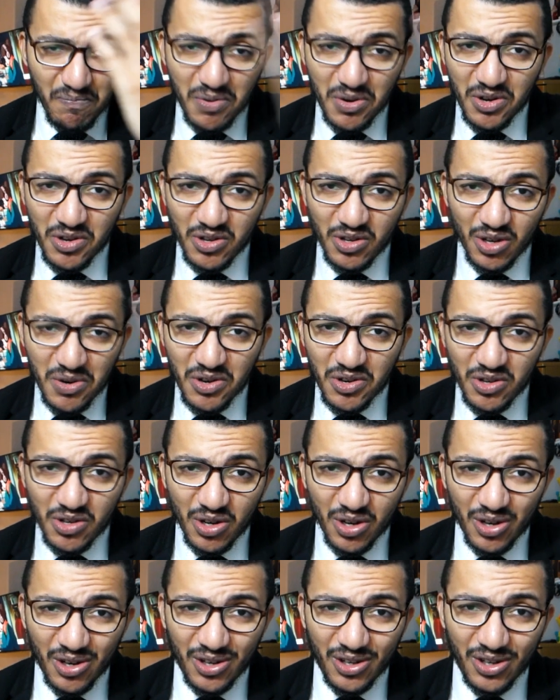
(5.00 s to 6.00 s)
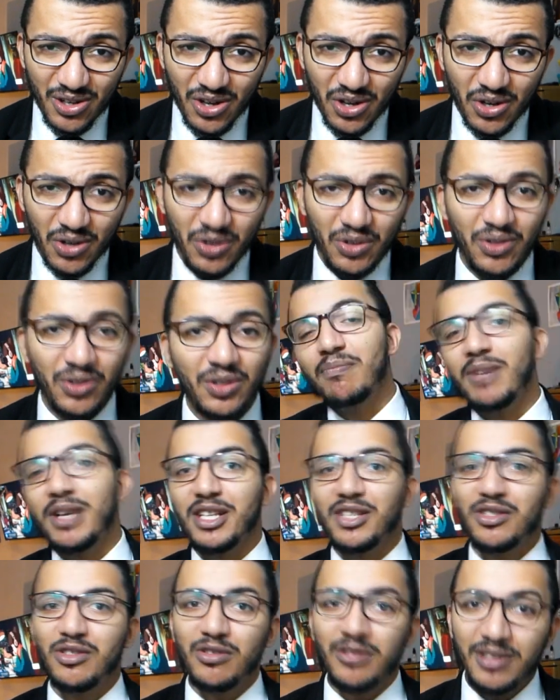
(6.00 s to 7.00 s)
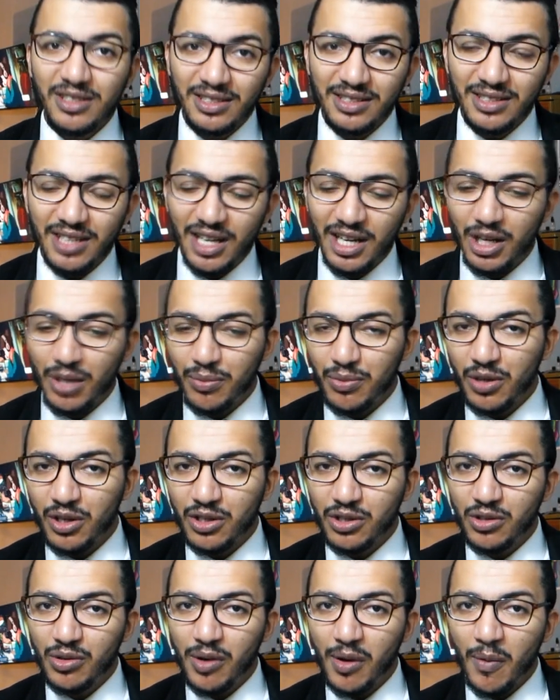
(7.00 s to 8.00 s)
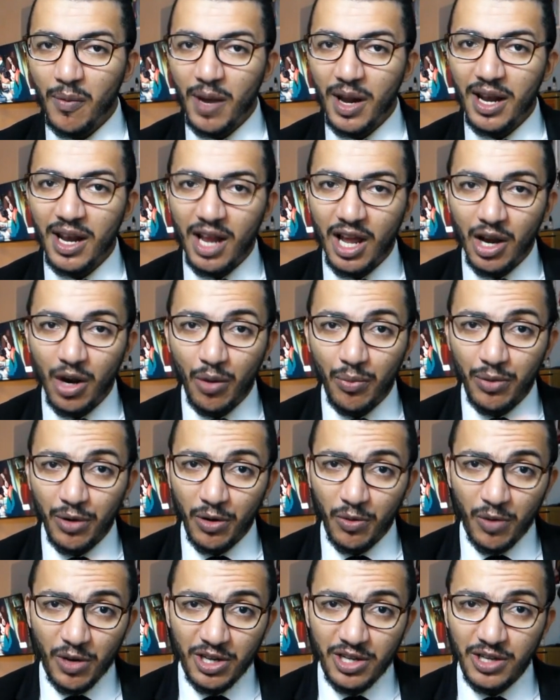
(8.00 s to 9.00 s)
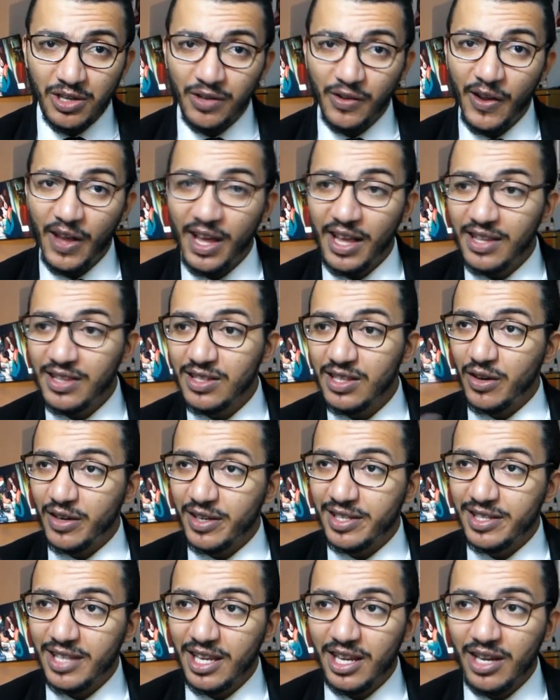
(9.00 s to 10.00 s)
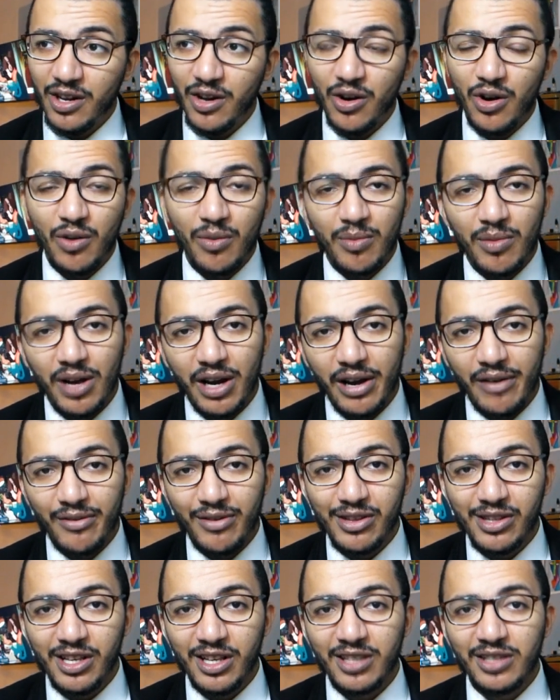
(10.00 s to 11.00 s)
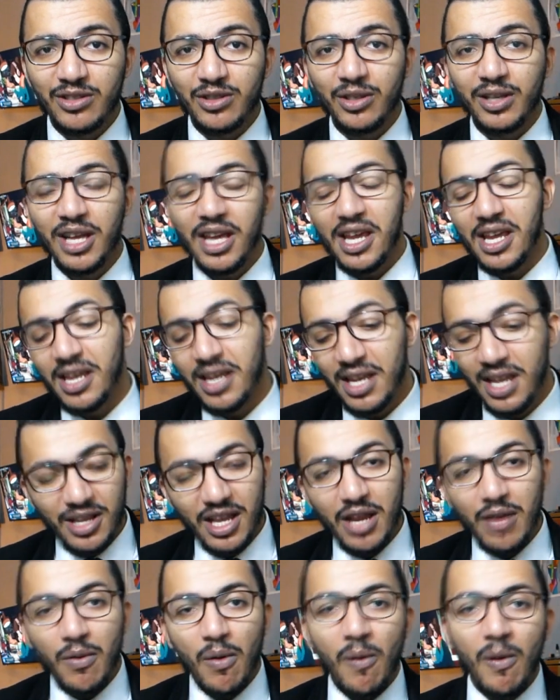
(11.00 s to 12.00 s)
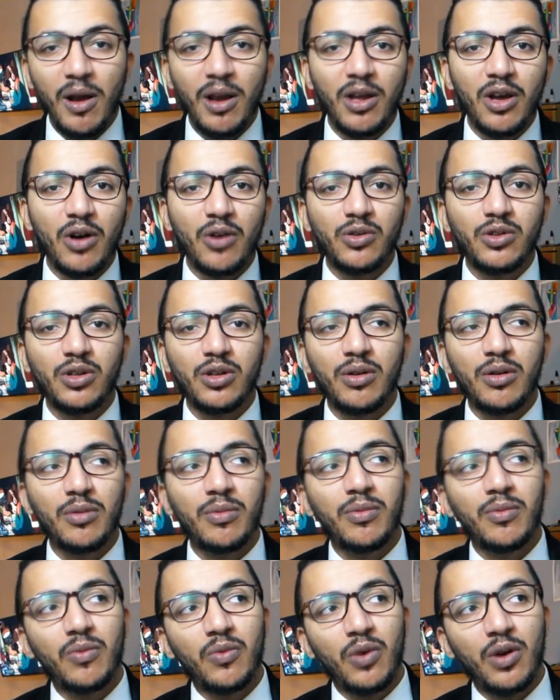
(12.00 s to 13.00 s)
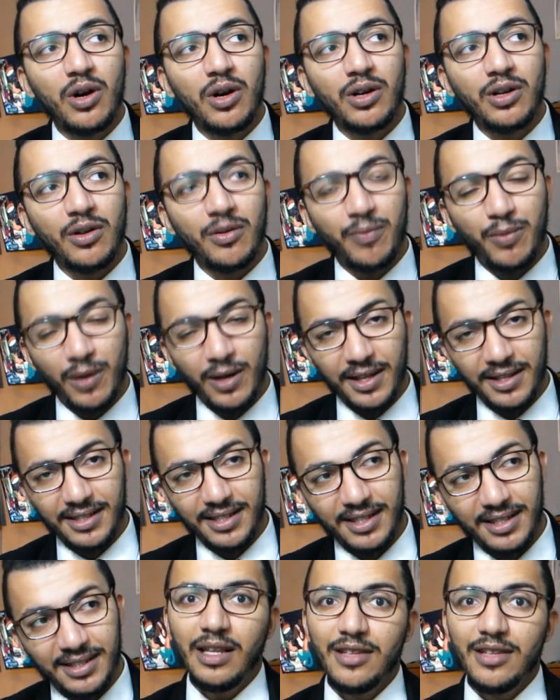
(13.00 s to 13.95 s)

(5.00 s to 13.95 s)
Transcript: Bon buongiorno, my students. I hope you're doing well. I hope you're washing your hands, you're staying home, everything is okay. Today we will go to the world of politics.